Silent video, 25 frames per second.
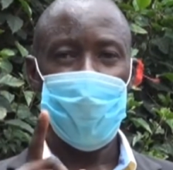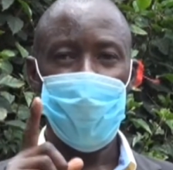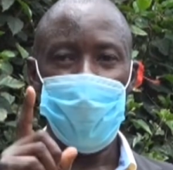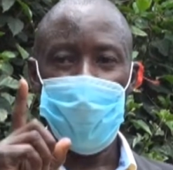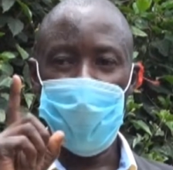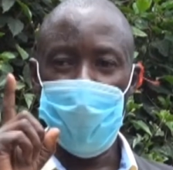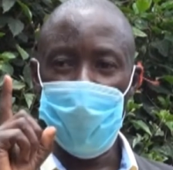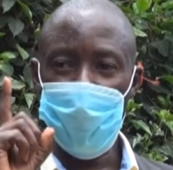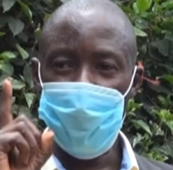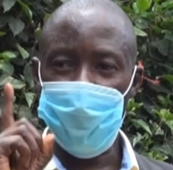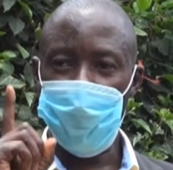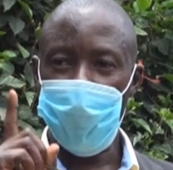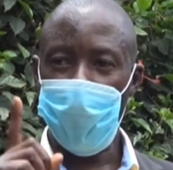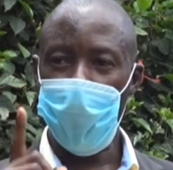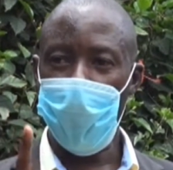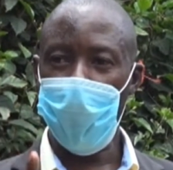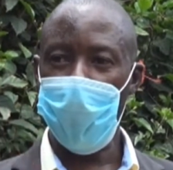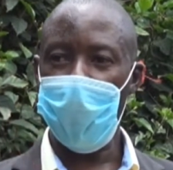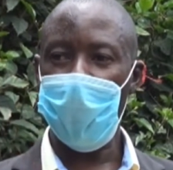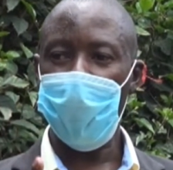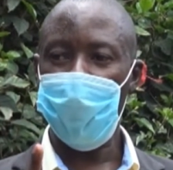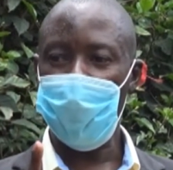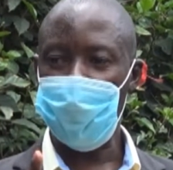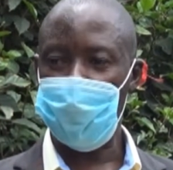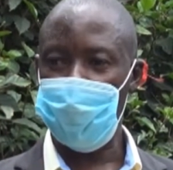if
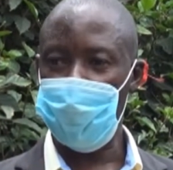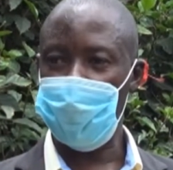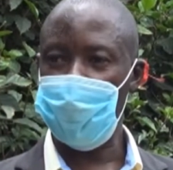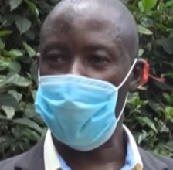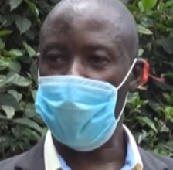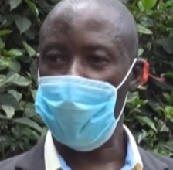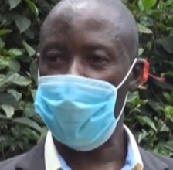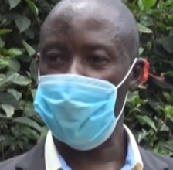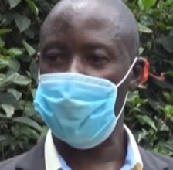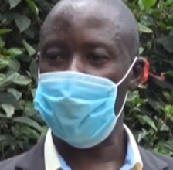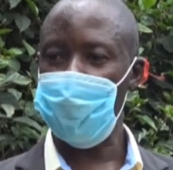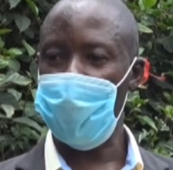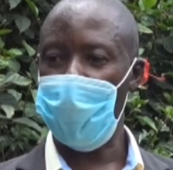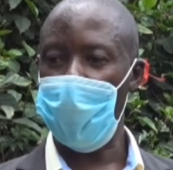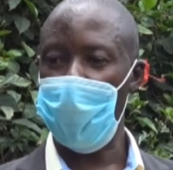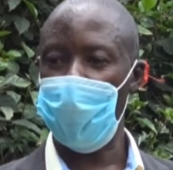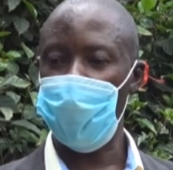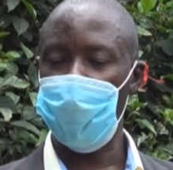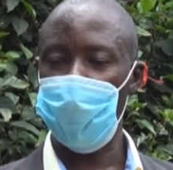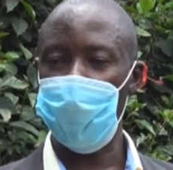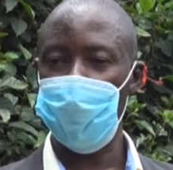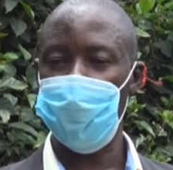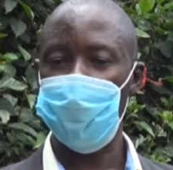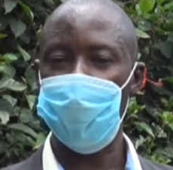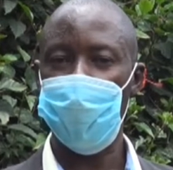all our teachers are
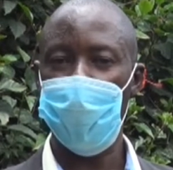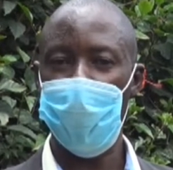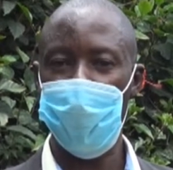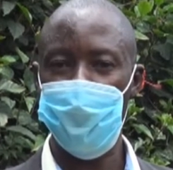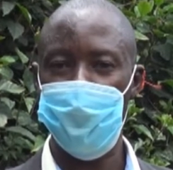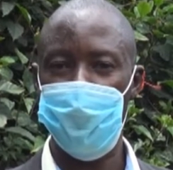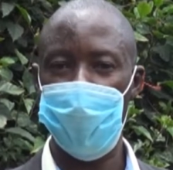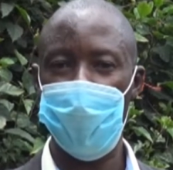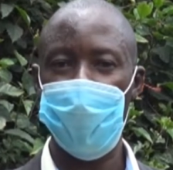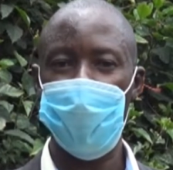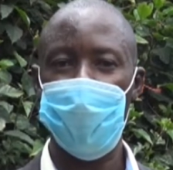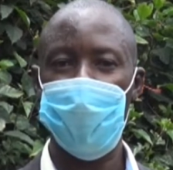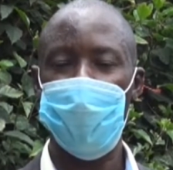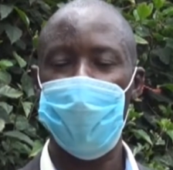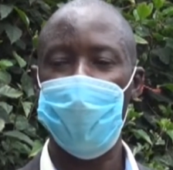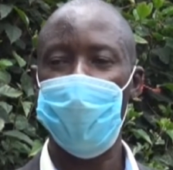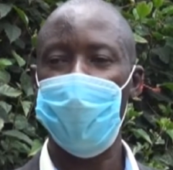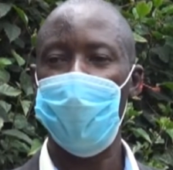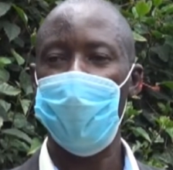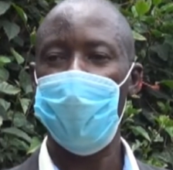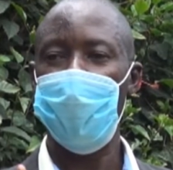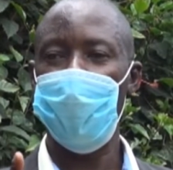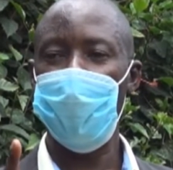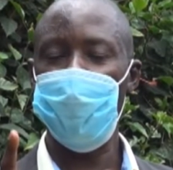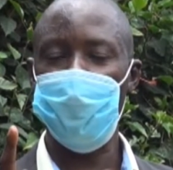not happy,
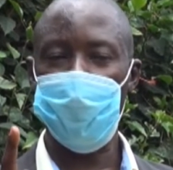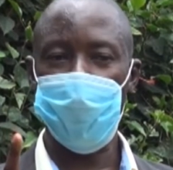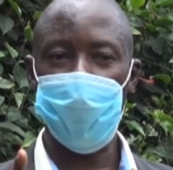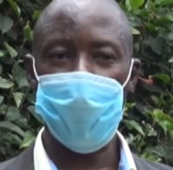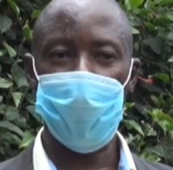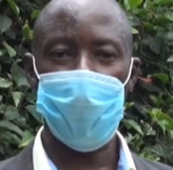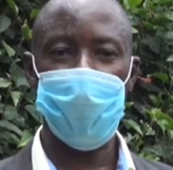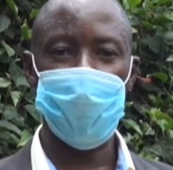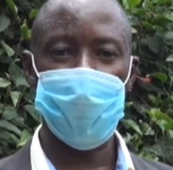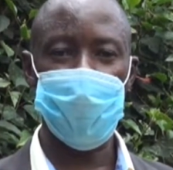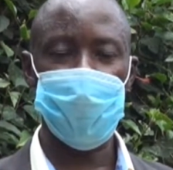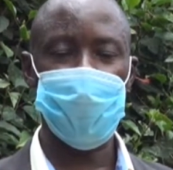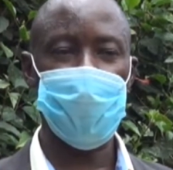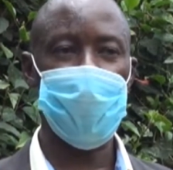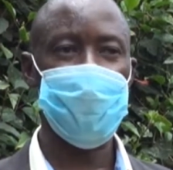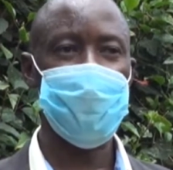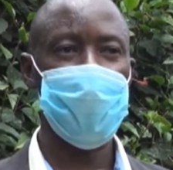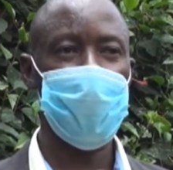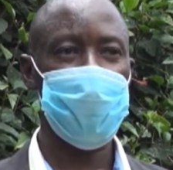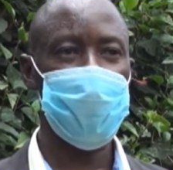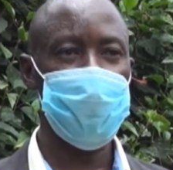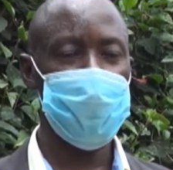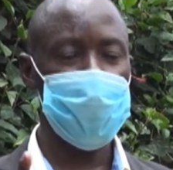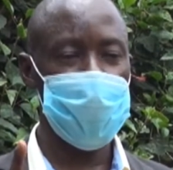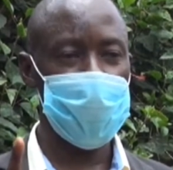if all our teachers
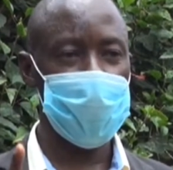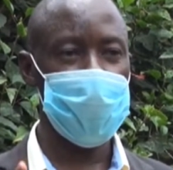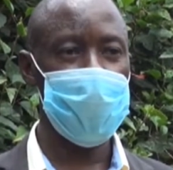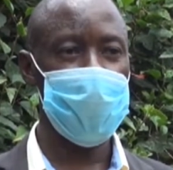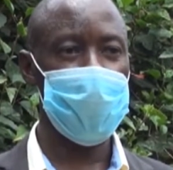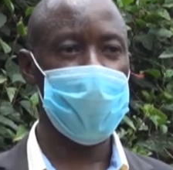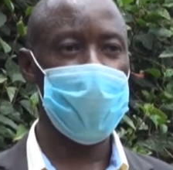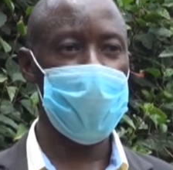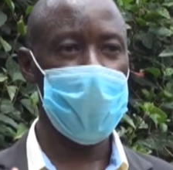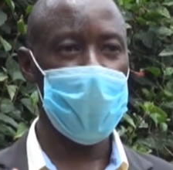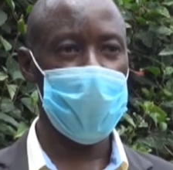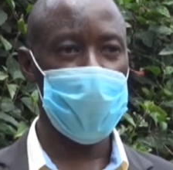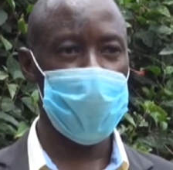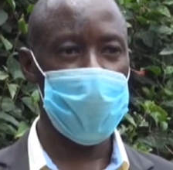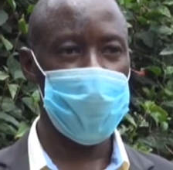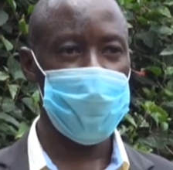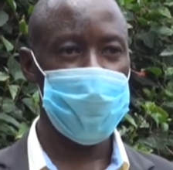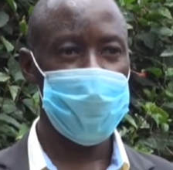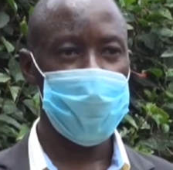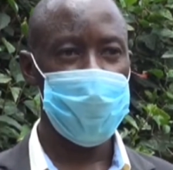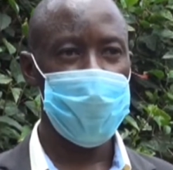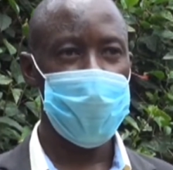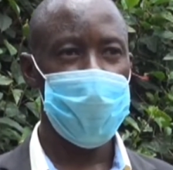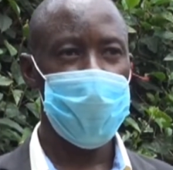are not taken care of,